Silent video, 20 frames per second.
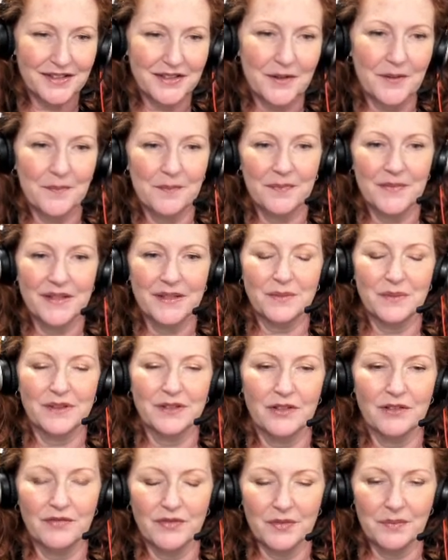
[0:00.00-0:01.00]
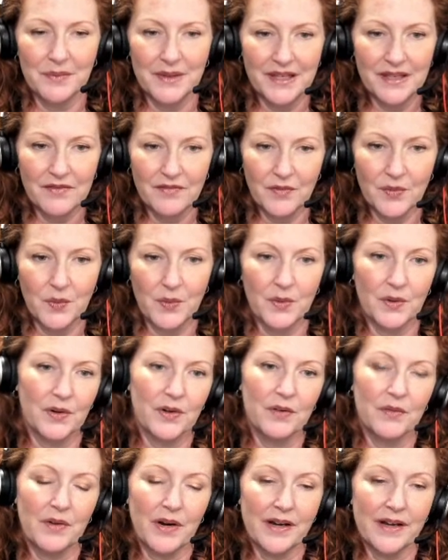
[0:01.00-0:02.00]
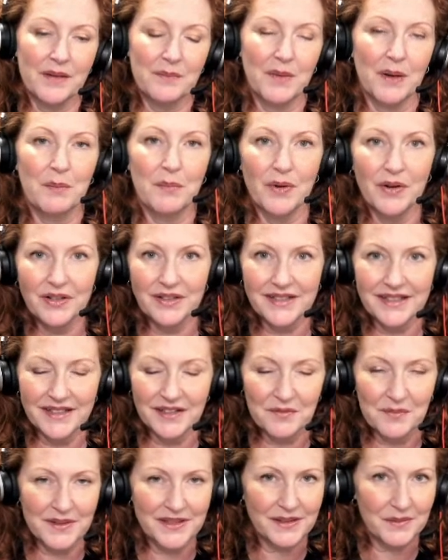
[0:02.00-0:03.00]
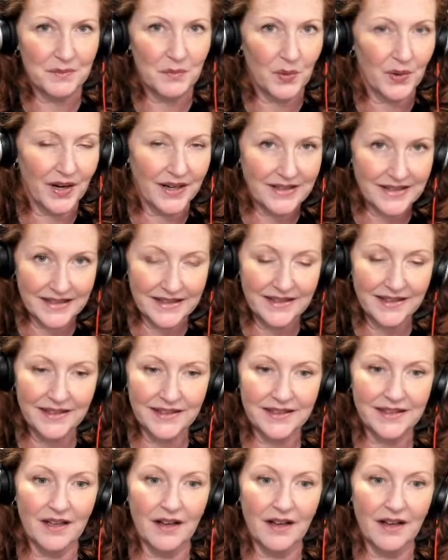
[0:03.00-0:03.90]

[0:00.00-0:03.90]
So, this was good for me for writing my book to give me some more ideas